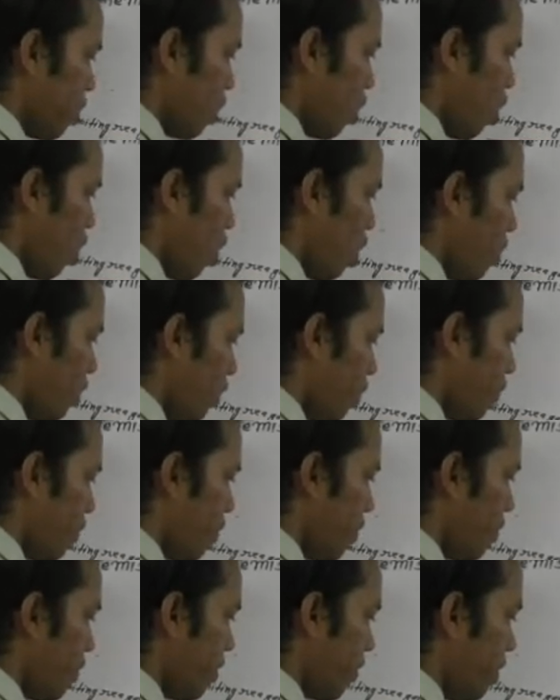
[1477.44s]
of
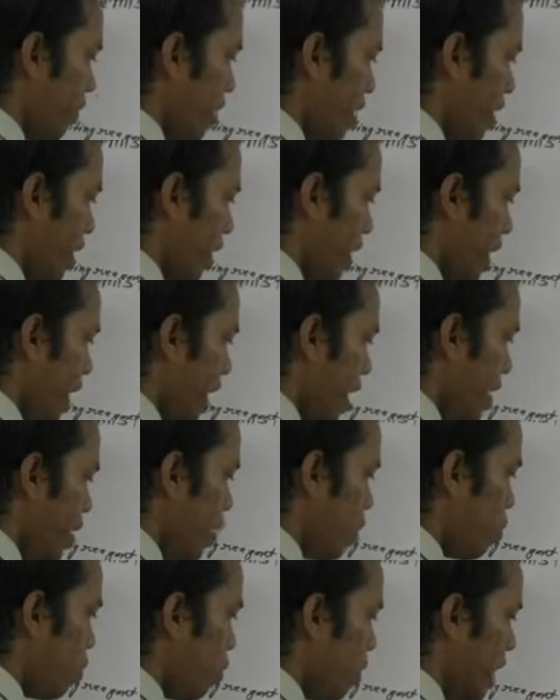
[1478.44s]

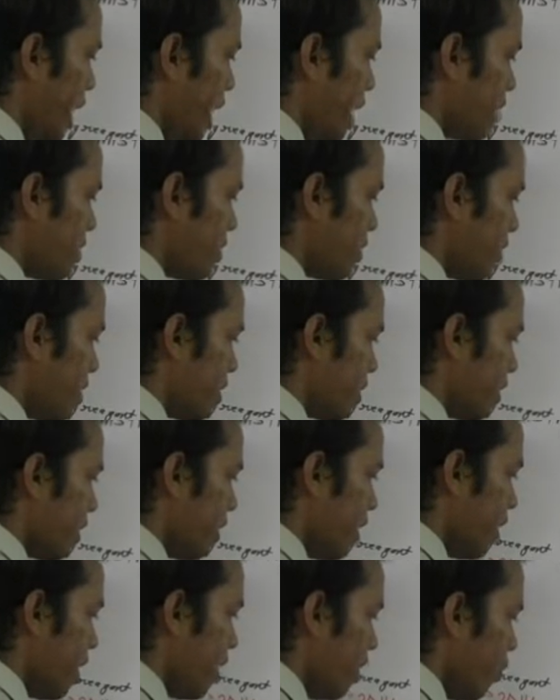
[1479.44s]
N2 gas
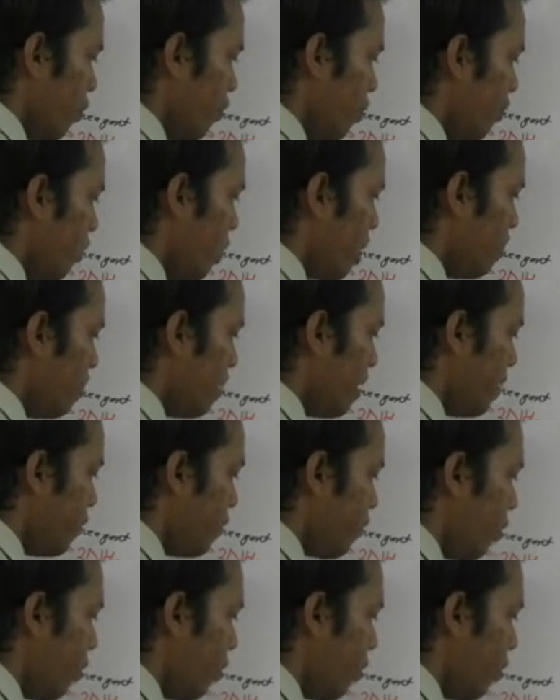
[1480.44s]
will be